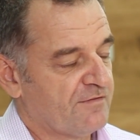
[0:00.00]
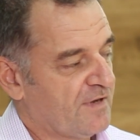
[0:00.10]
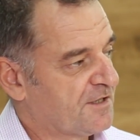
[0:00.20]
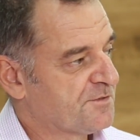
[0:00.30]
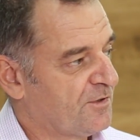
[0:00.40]

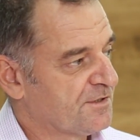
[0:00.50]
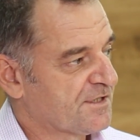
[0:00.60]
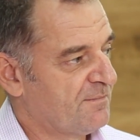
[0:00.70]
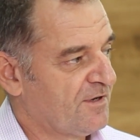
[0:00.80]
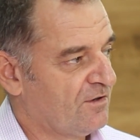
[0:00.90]
experts
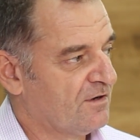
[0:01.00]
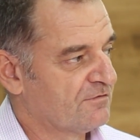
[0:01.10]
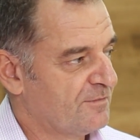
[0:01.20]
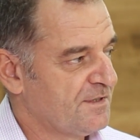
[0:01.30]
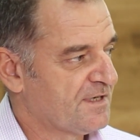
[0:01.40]
coming along
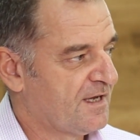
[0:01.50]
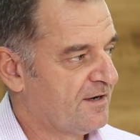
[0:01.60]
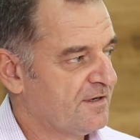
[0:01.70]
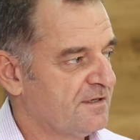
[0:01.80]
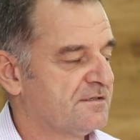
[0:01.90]
from these
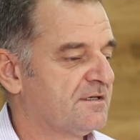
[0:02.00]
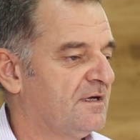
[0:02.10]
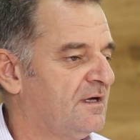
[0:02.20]
areas